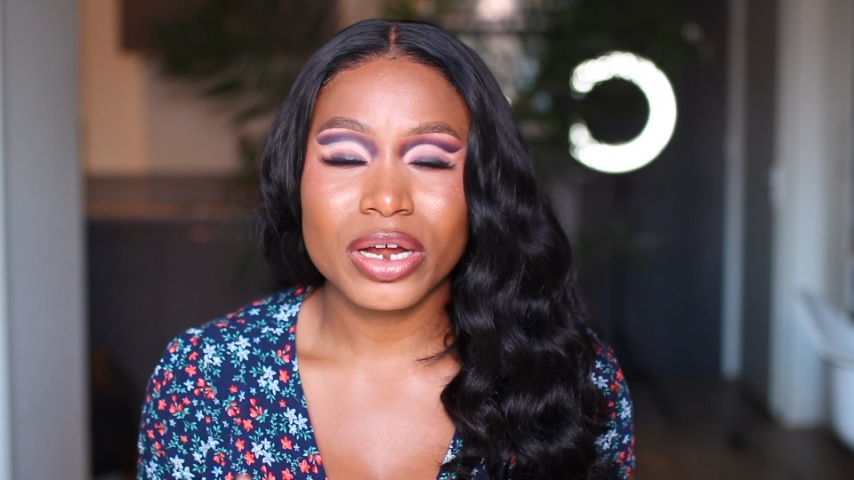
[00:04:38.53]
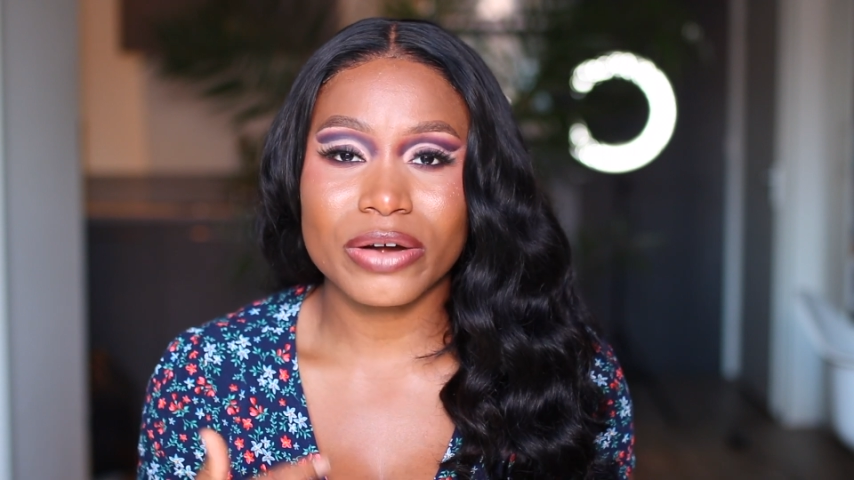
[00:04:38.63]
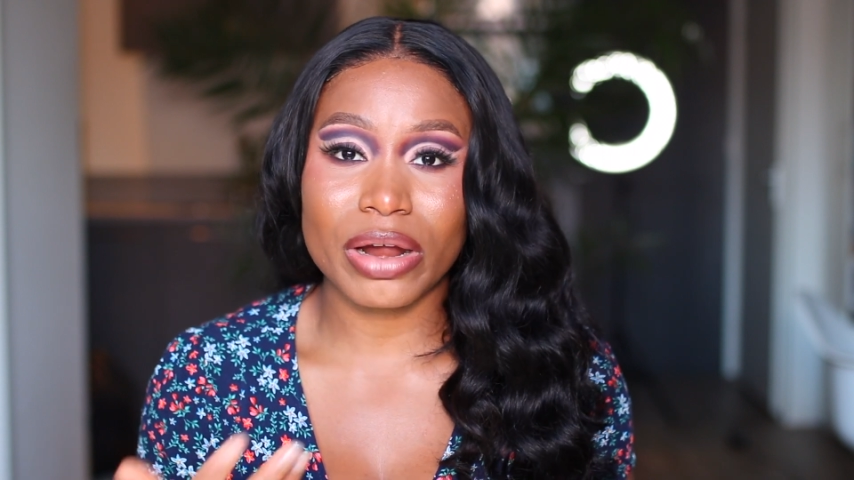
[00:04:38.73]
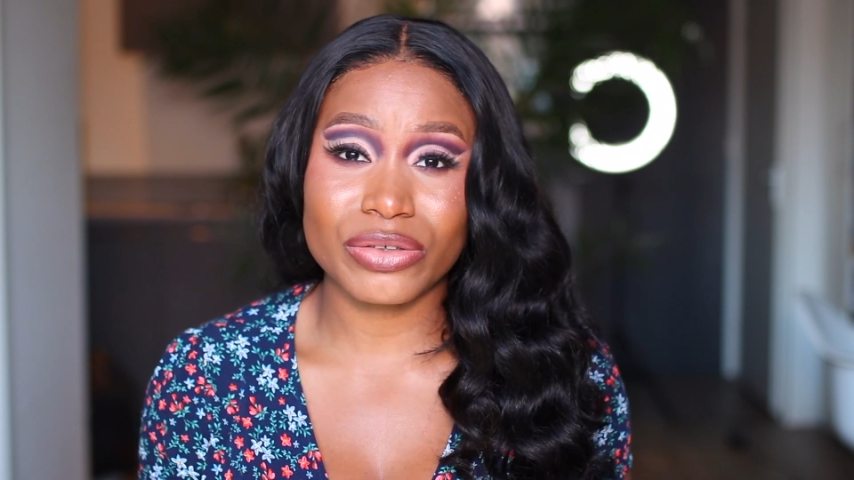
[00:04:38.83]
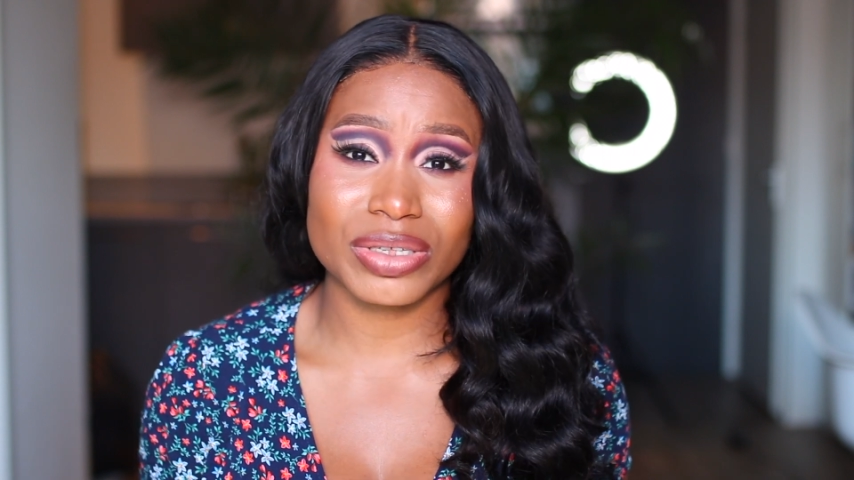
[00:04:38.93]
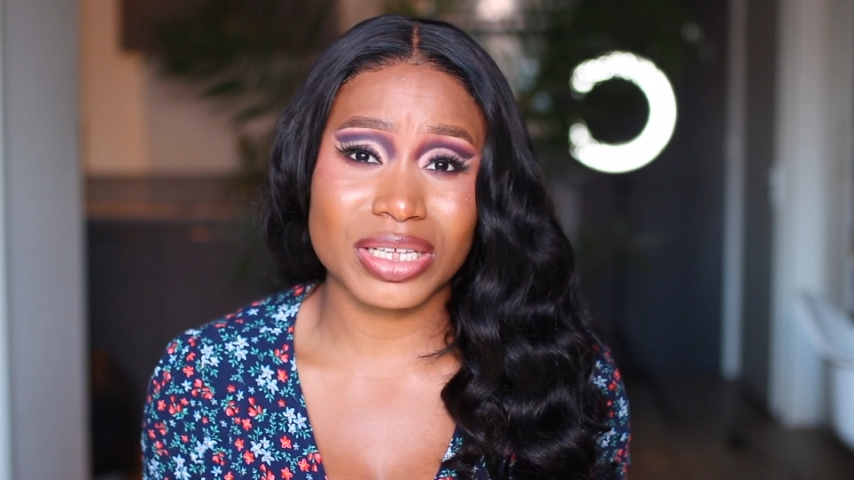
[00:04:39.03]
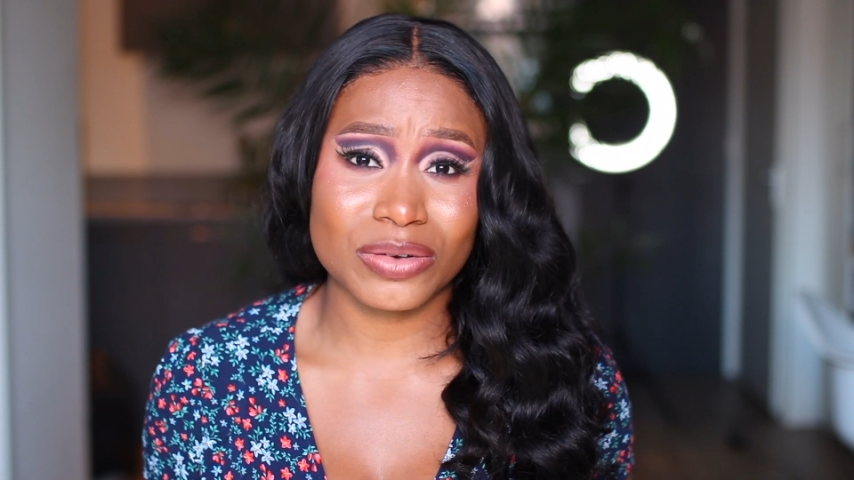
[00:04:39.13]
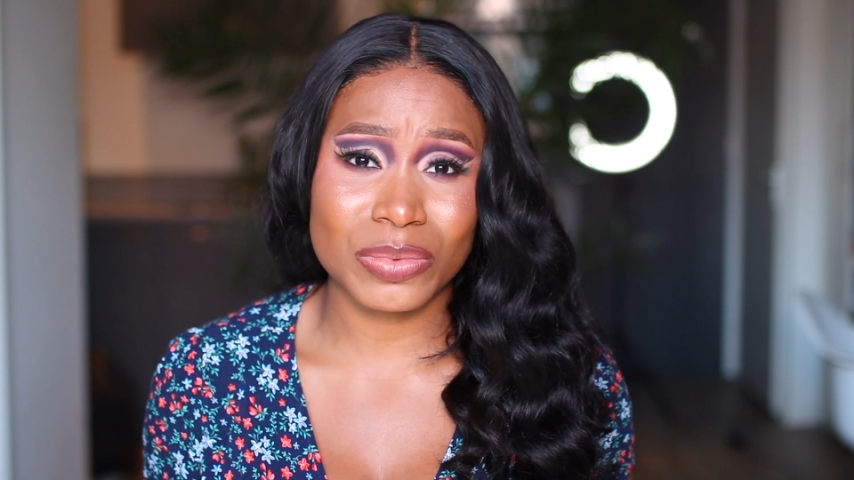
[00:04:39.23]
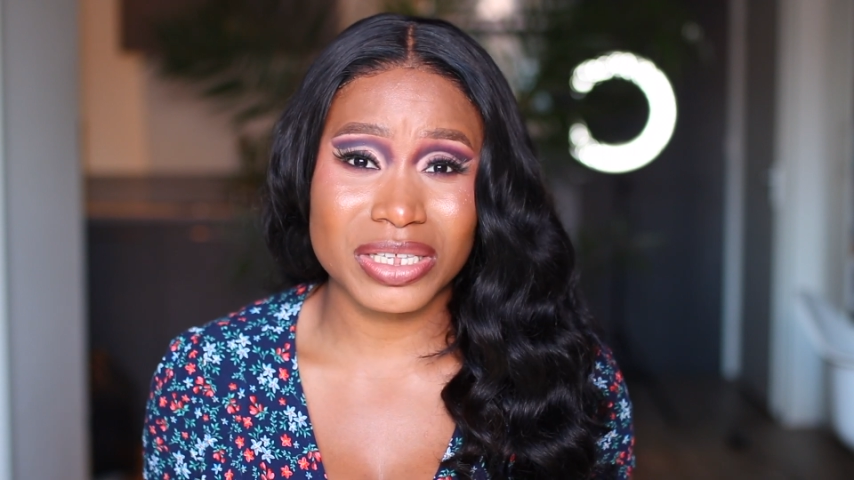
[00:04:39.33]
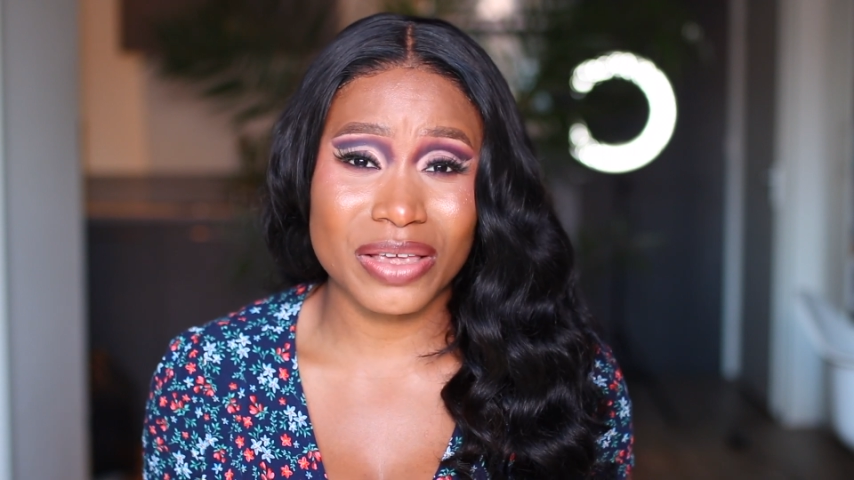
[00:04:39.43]

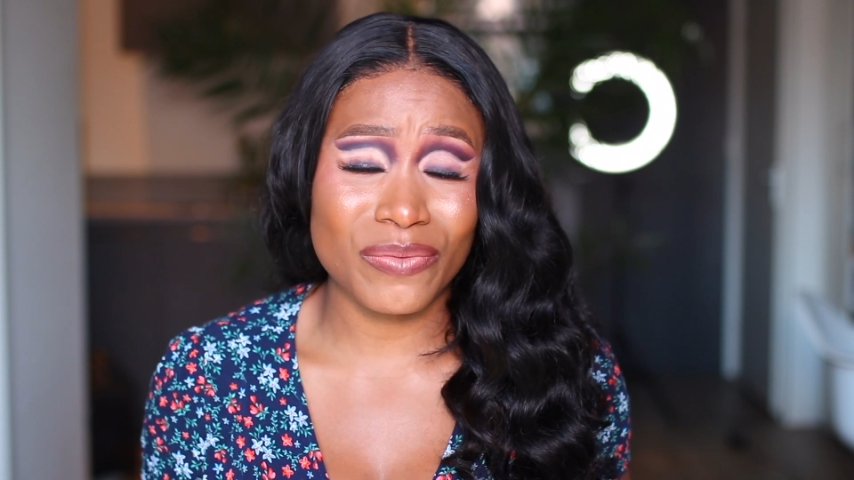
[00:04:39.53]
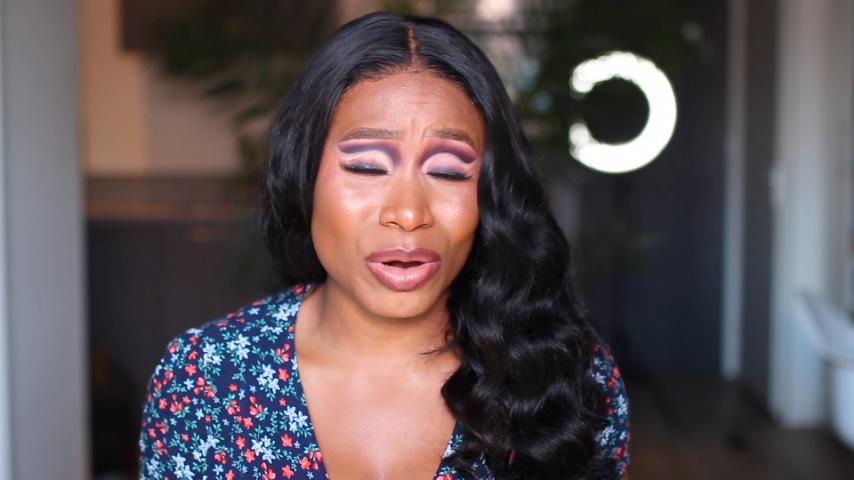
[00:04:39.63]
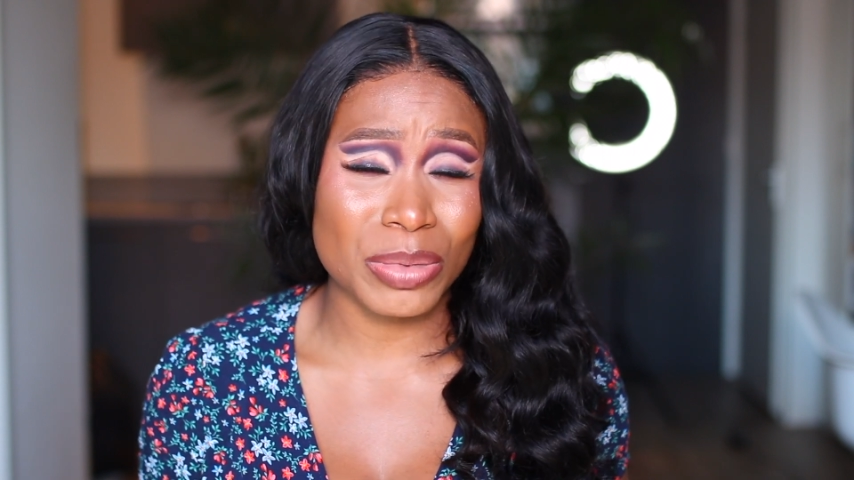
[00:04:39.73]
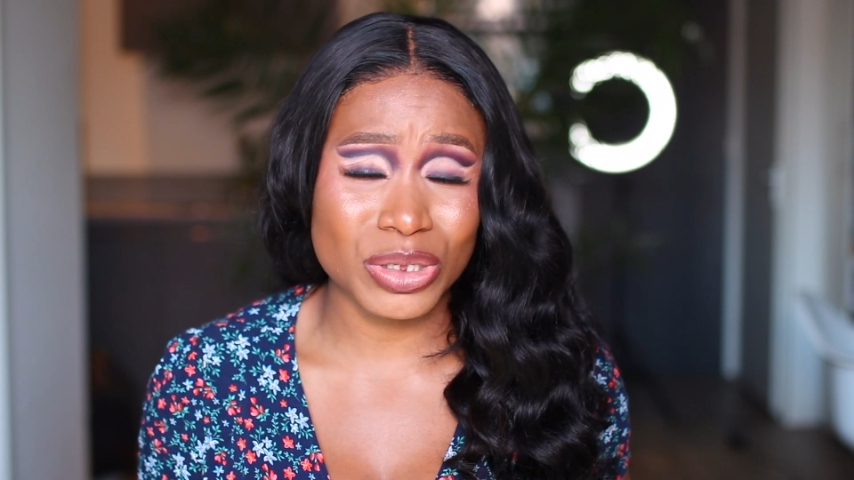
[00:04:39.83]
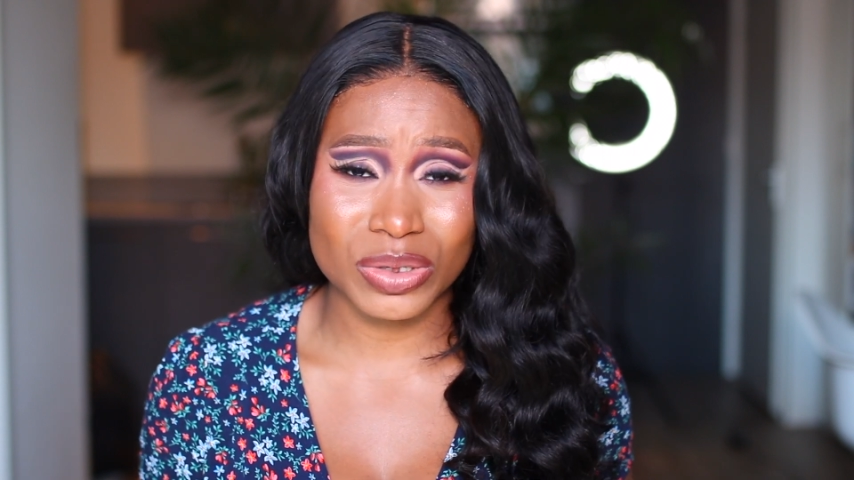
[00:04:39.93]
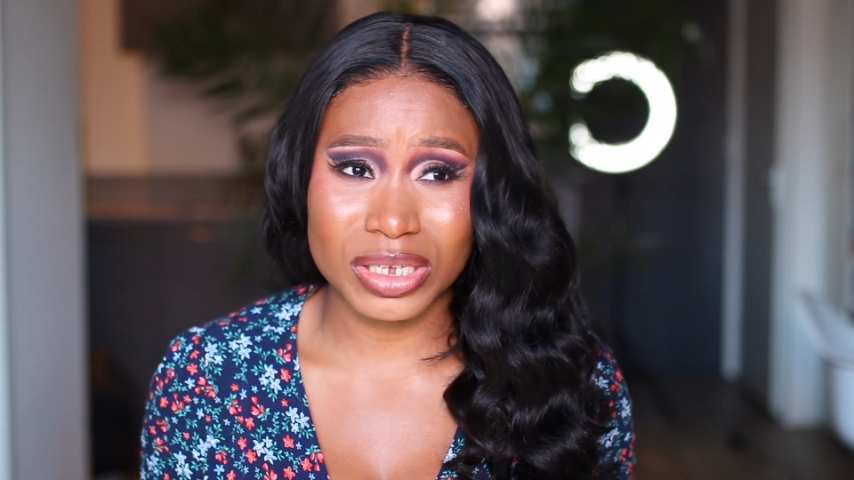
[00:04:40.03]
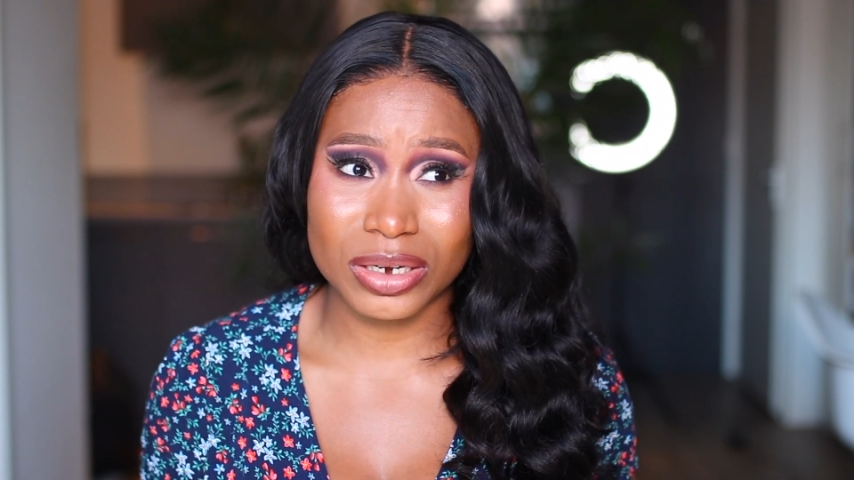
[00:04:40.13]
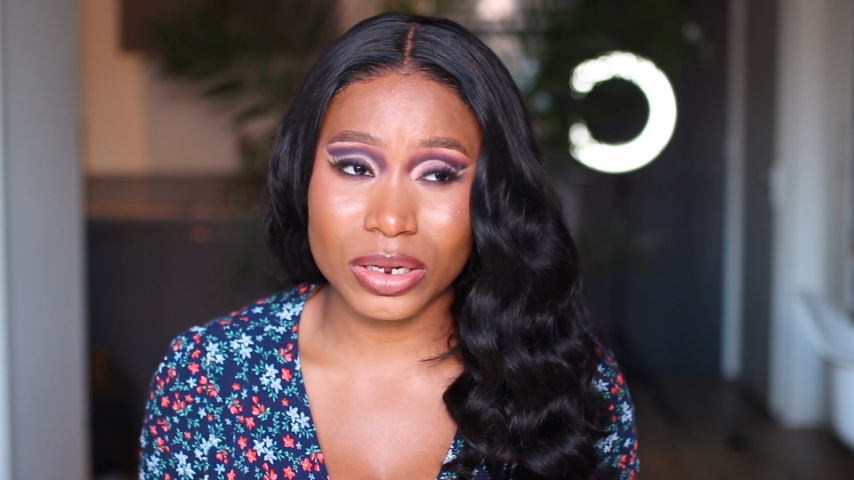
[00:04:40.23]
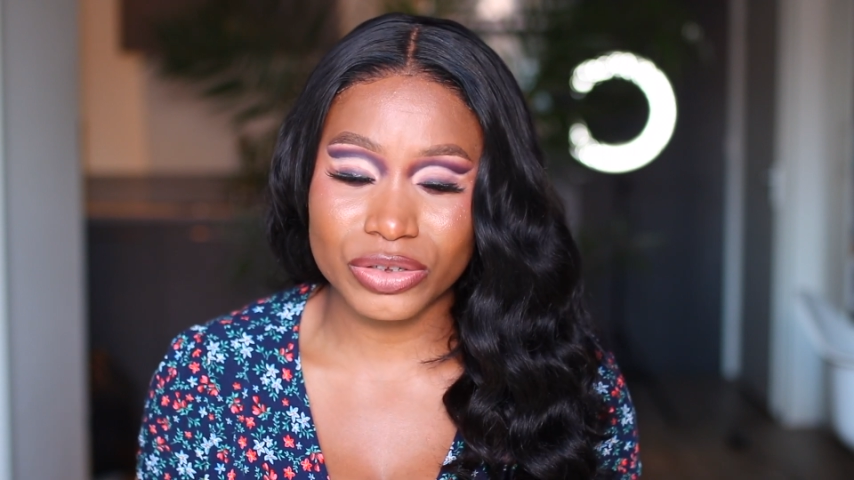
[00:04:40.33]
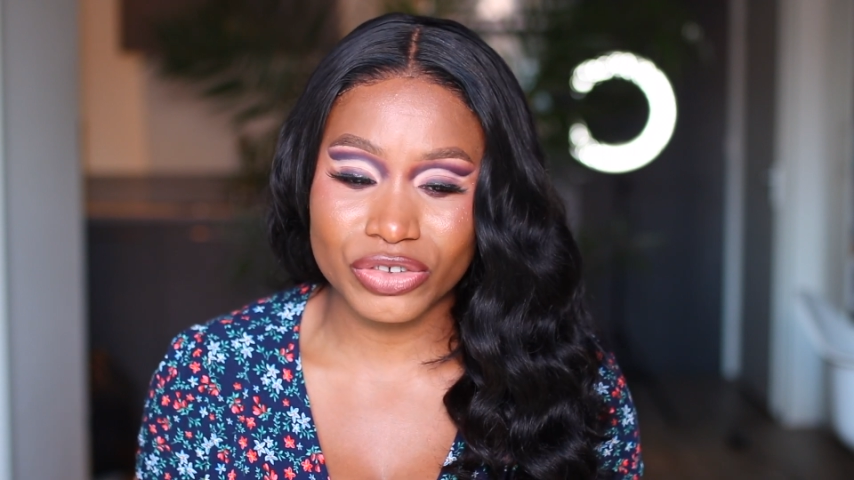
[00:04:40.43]
graduated with environmental
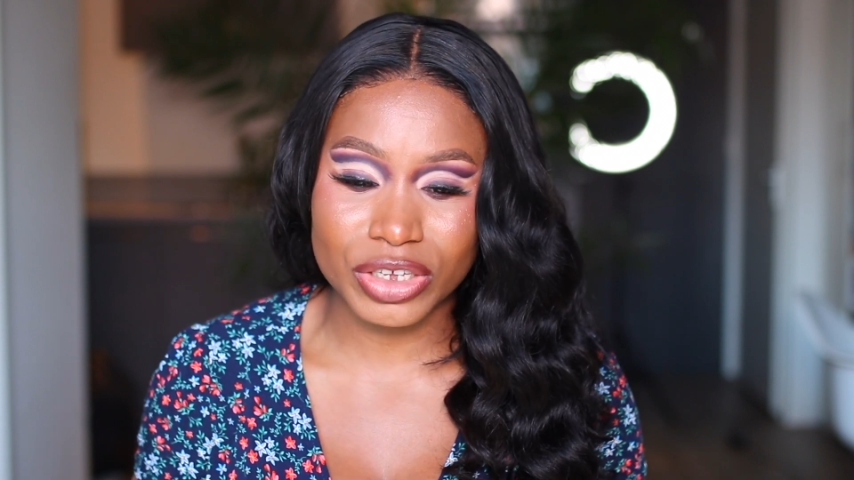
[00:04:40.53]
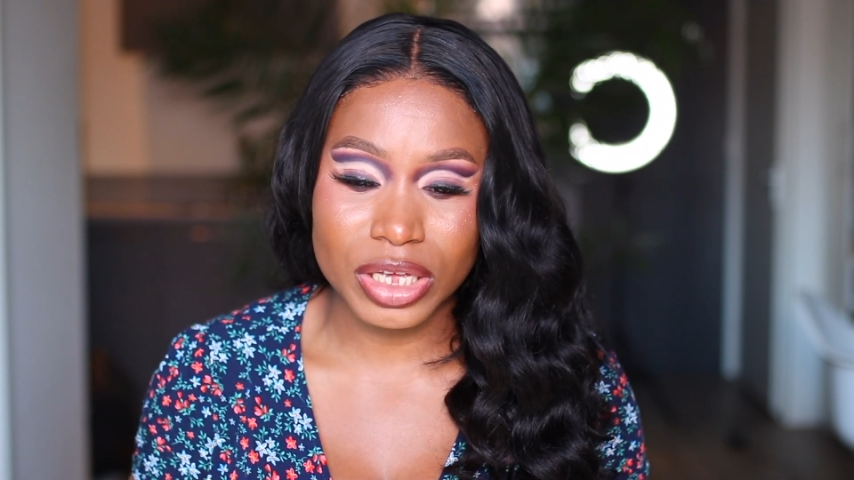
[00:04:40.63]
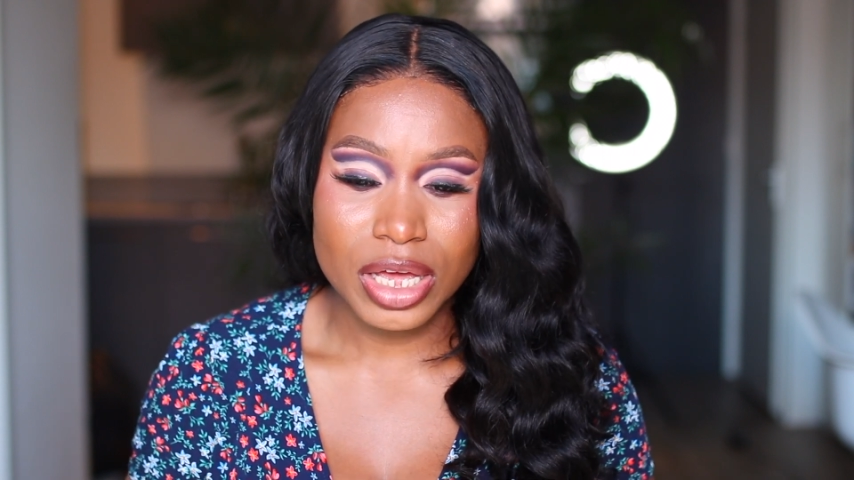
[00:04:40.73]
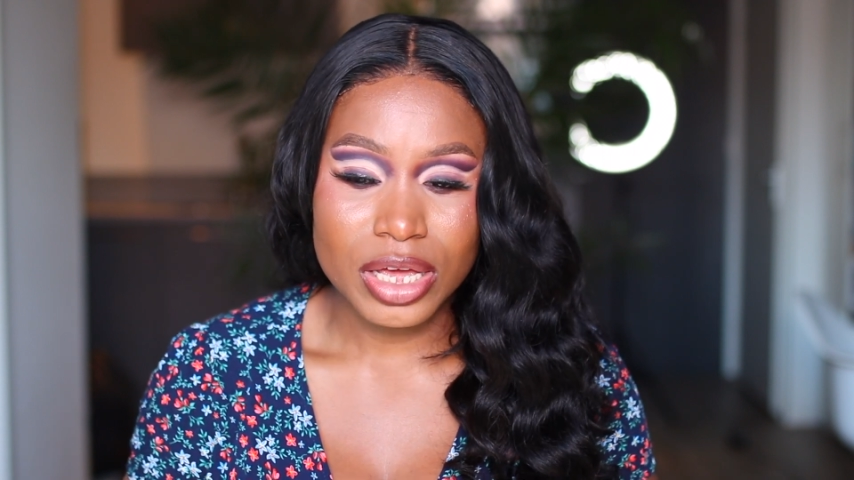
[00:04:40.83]
technology.